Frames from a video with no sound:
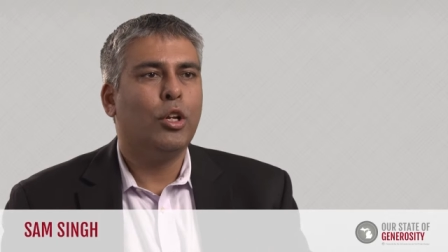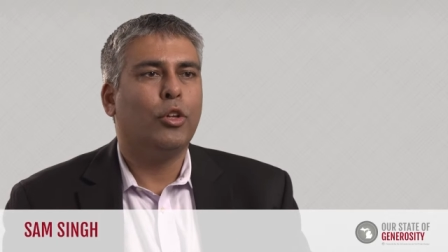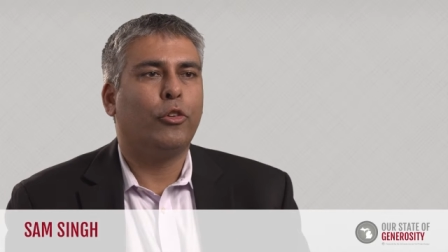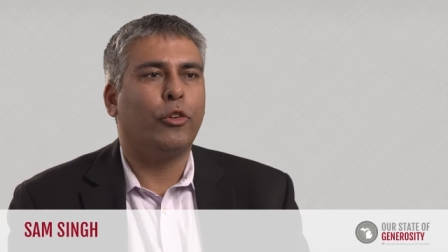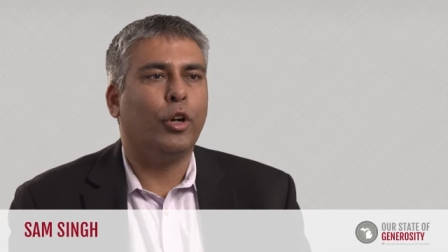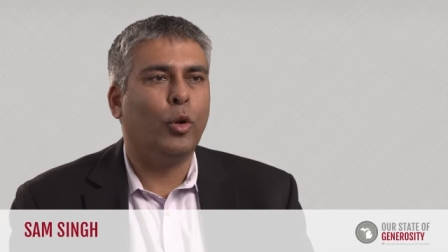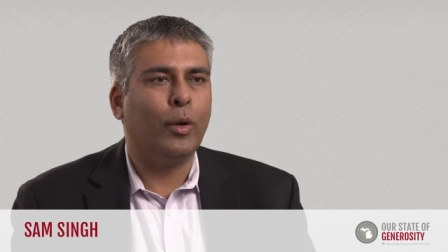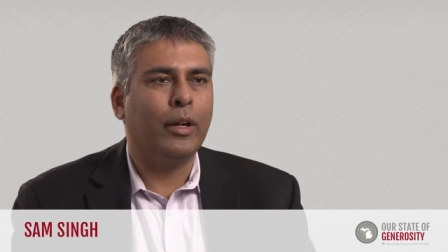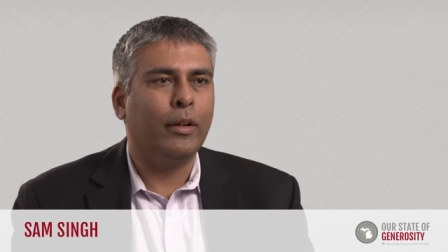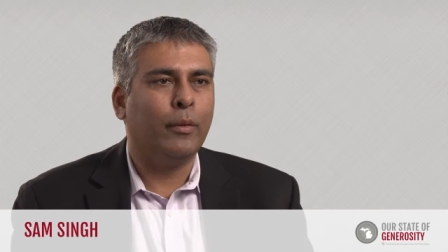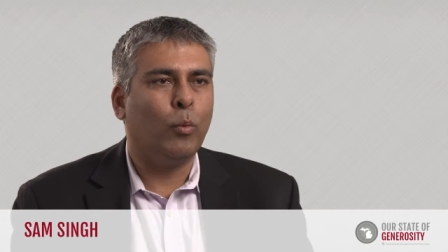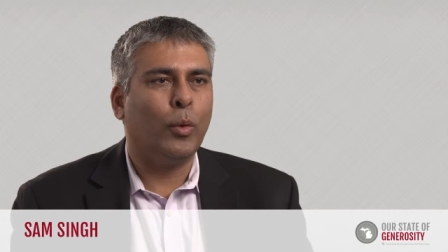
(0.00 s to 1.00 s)

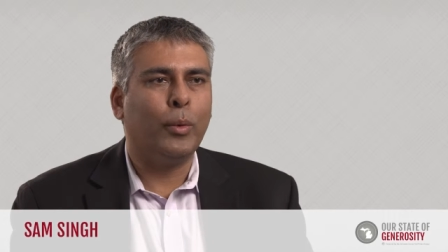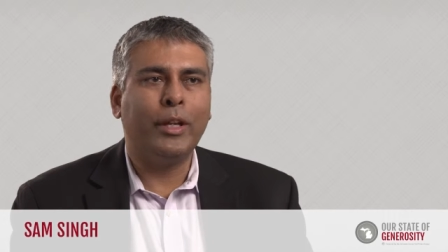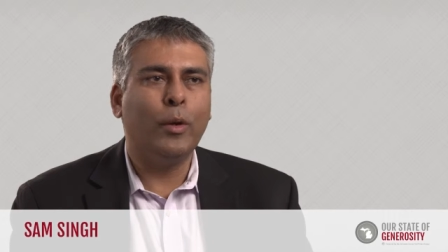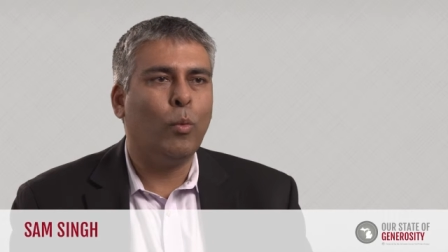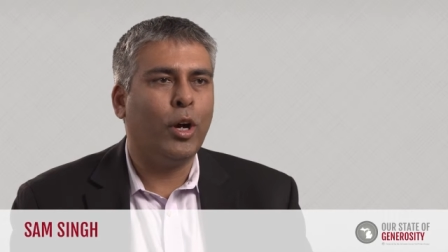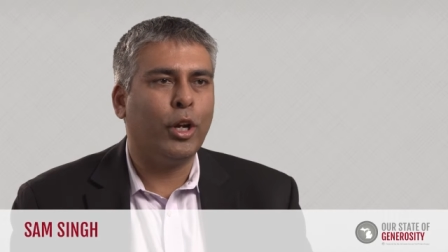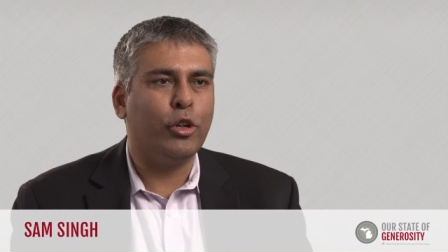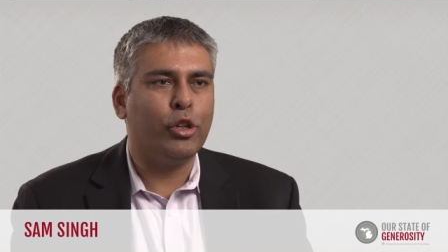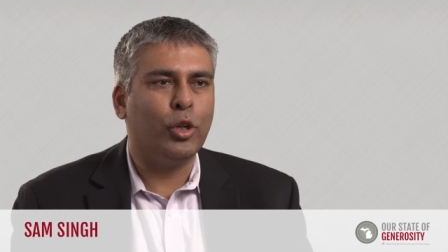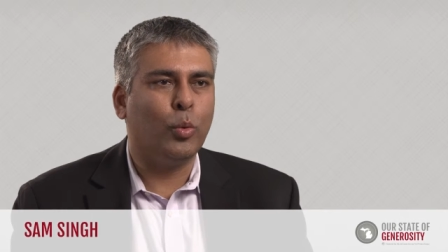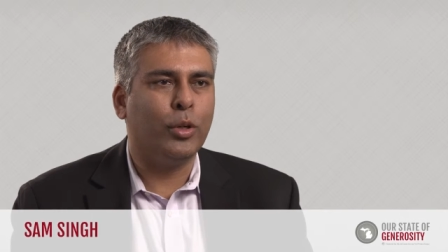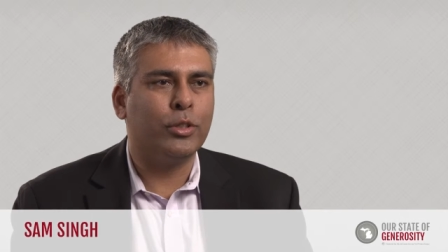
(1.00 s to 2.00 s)
So what we didn't want to
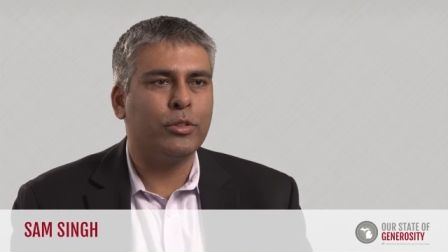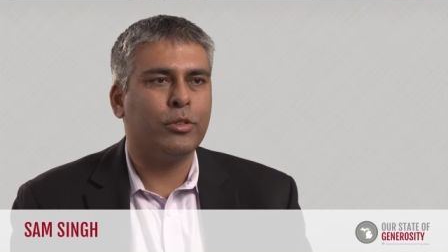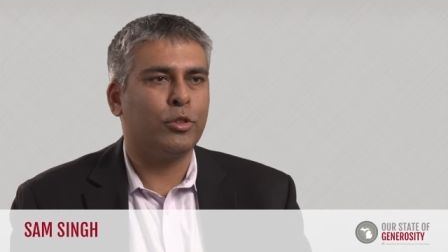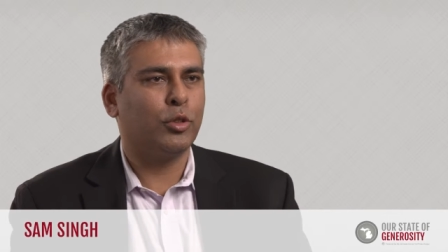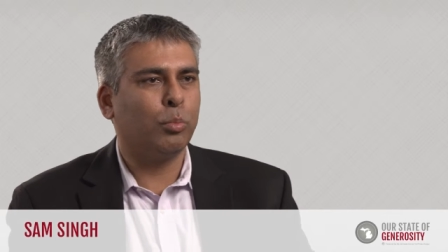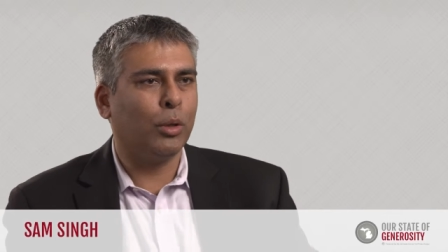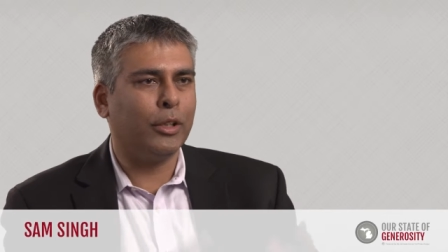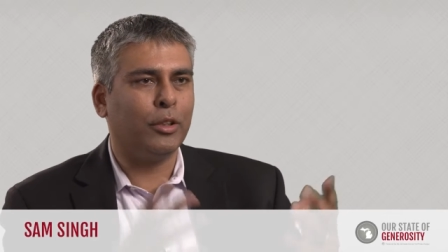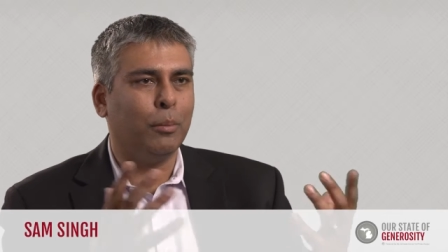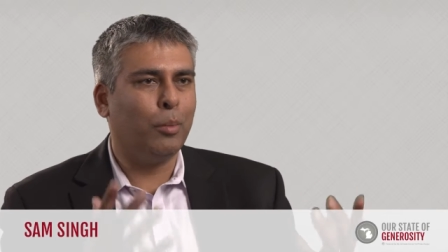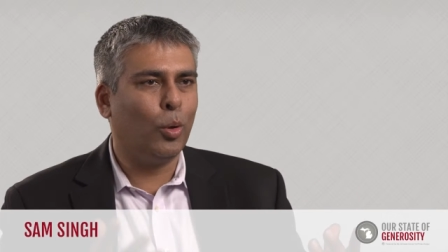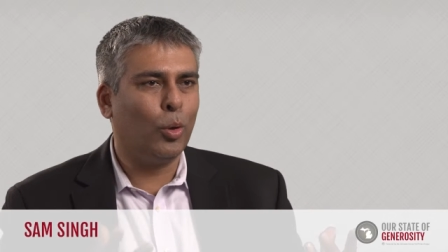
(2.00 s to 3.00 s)
do was split
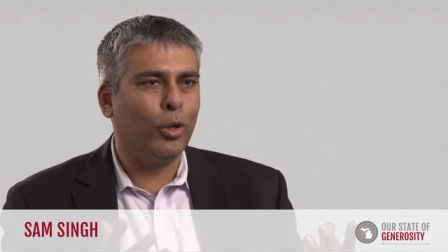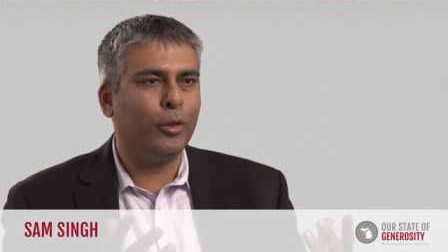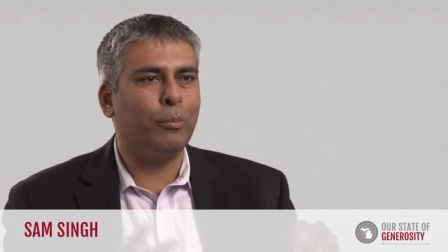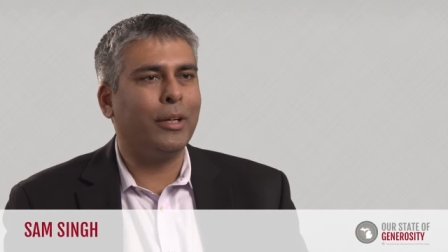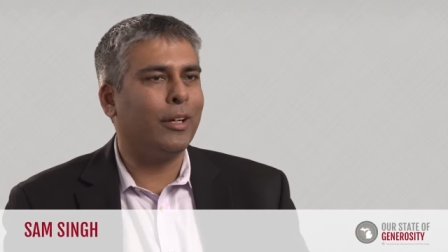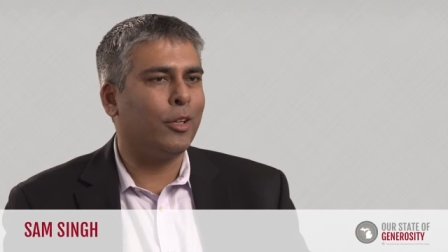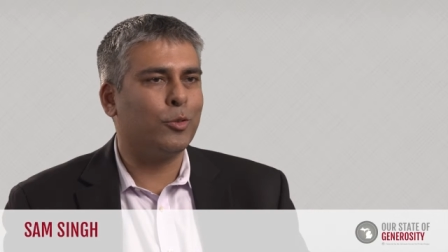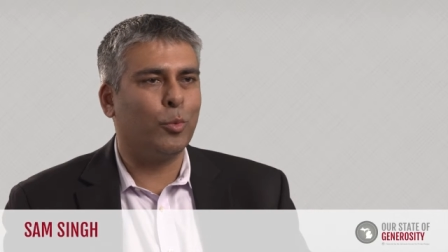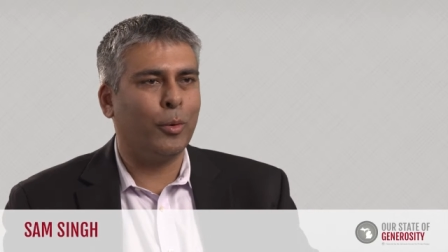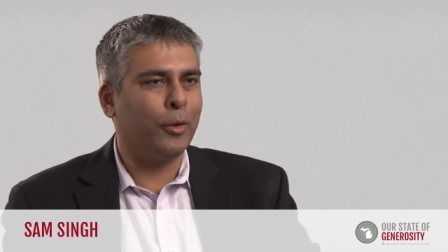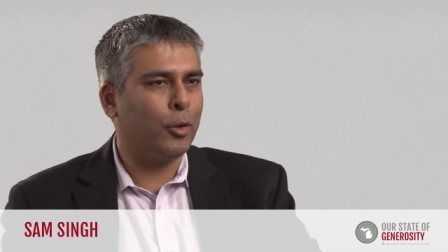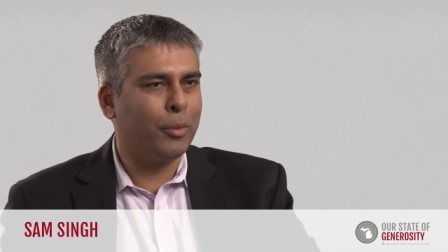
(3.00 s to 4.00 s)
the board because
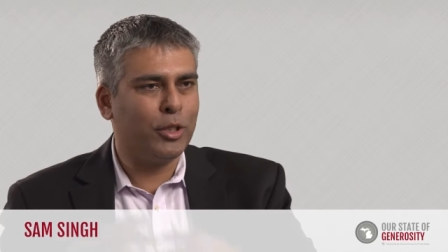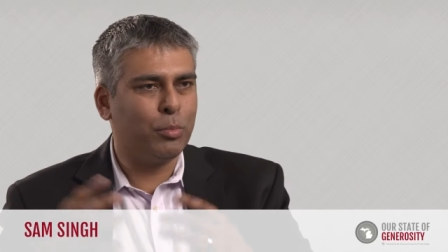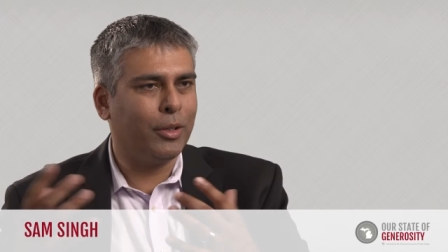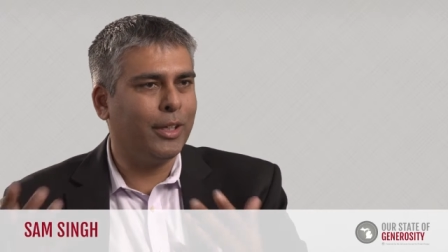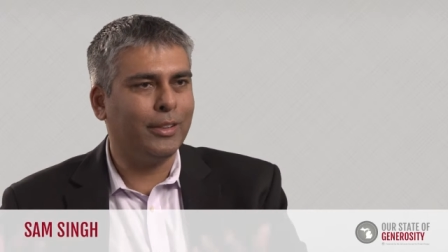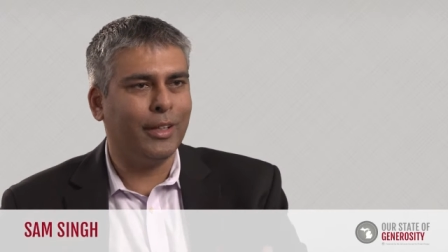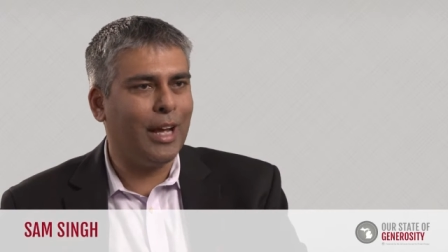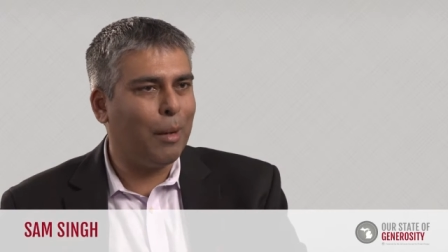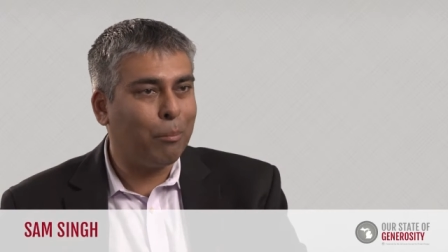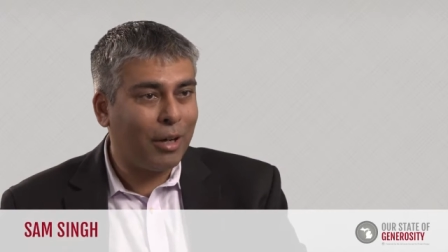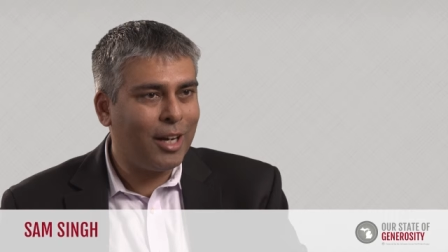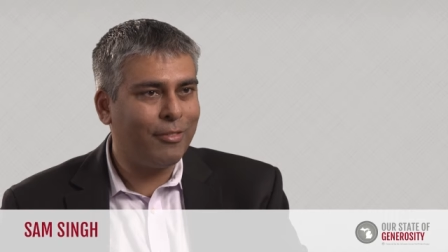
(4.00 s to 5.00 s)
we could be splitting the
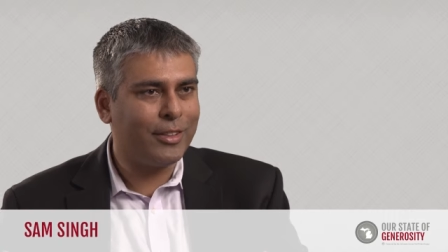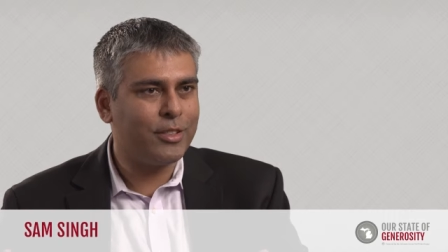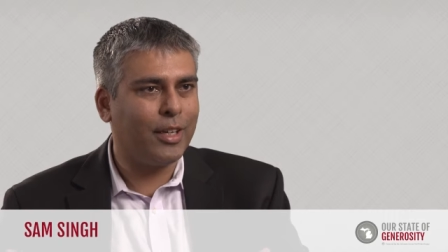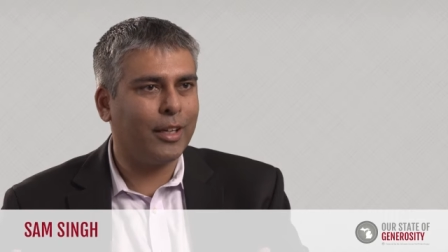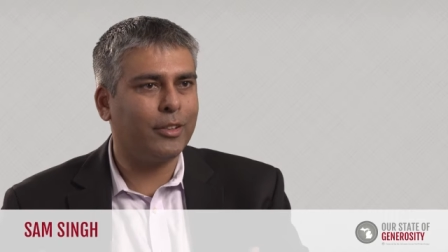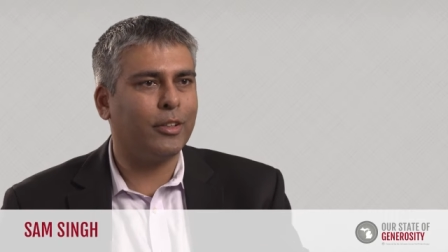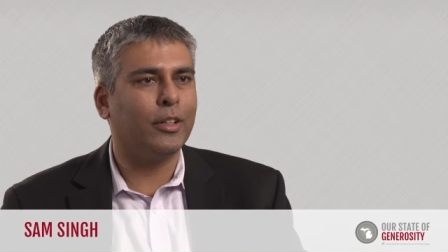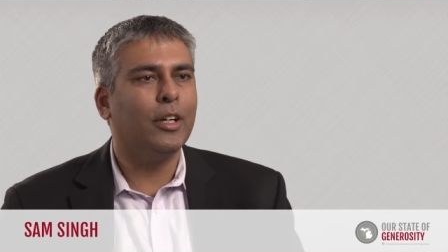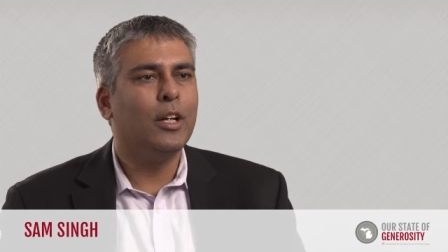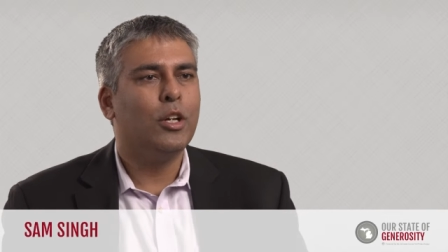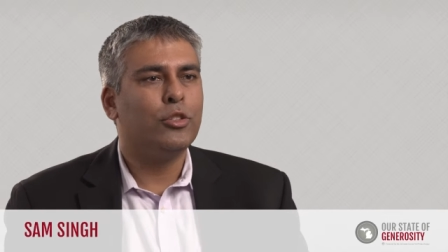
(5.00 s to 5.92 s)
nonprofit sector.